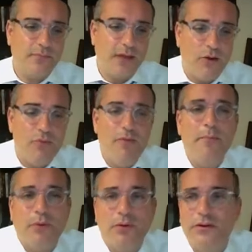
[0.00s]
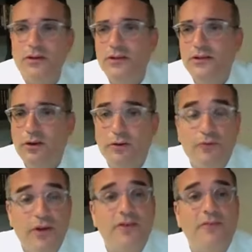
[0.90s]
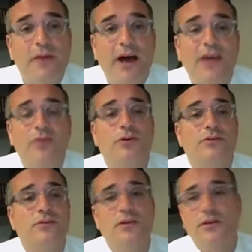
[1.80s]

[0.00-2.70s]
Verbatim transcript: I remember a friend of mine was,